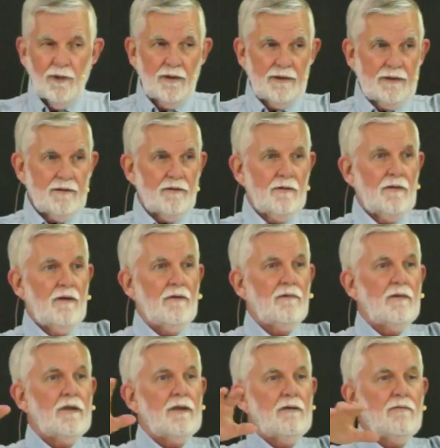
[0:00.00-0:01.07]
But
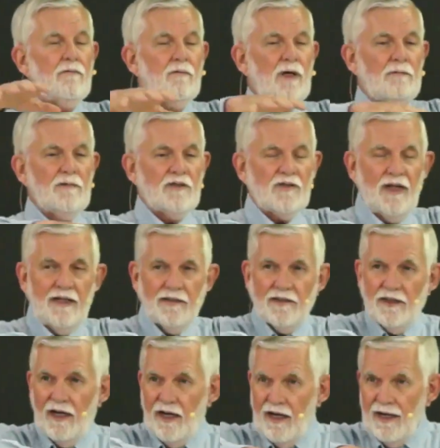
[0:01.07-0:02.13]
what was
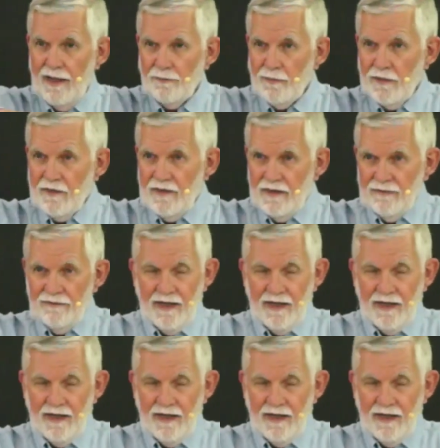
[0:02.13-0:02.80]
on top